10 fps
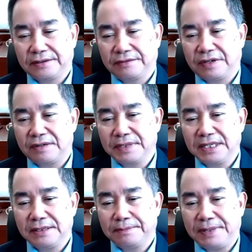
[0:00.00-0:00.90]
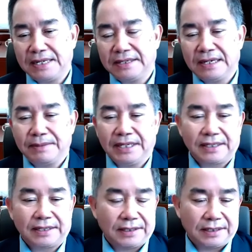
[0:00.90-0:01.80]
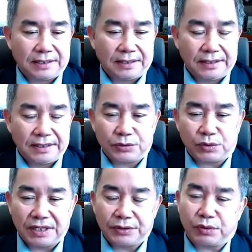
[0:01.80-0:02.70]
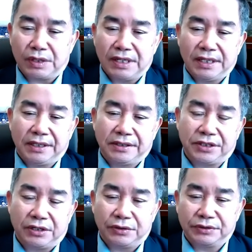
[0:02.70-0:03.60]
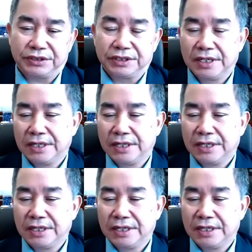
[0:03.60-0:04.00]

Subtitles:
from the pandemic in 2020 shows